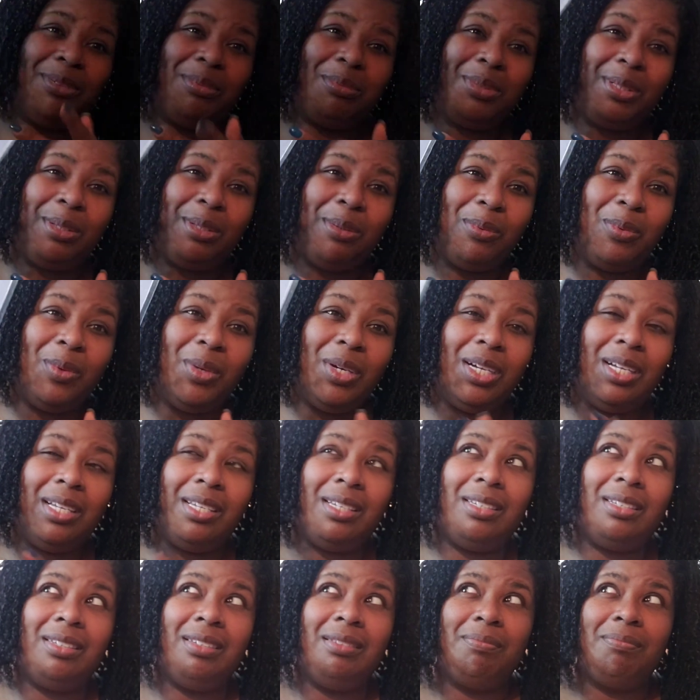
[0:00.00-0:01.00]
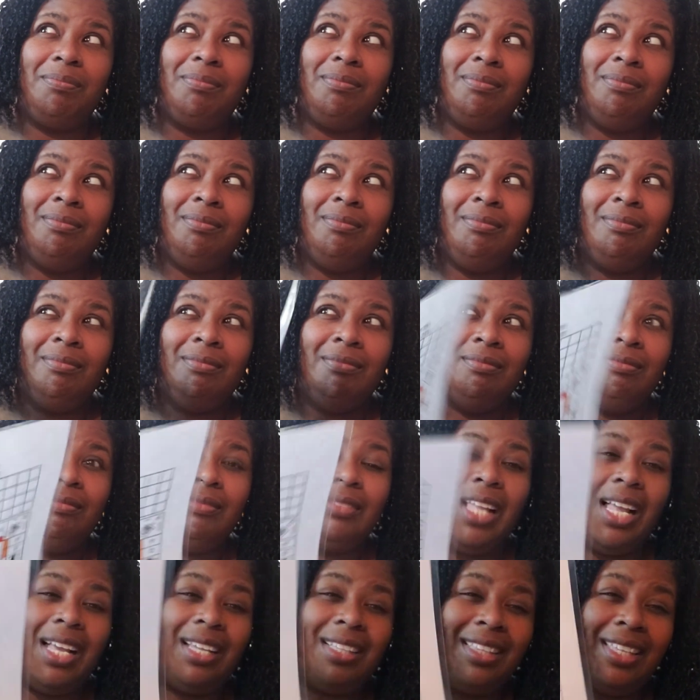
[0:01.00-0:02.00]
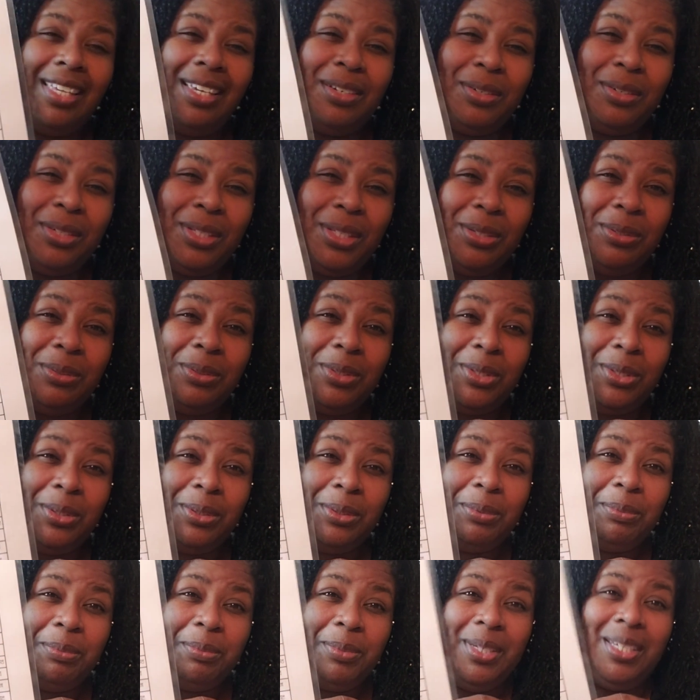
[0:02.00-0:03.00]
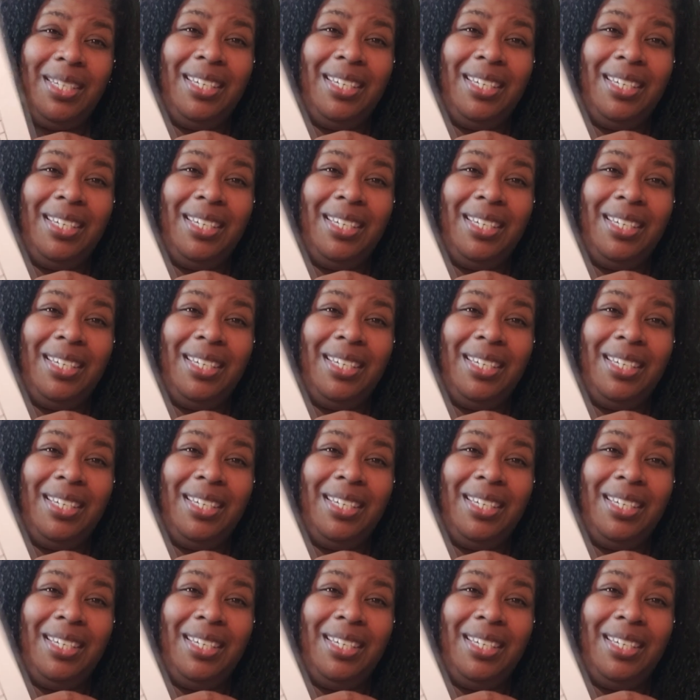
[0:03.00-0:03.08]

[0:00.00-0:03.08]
from someone, I think on YouTube.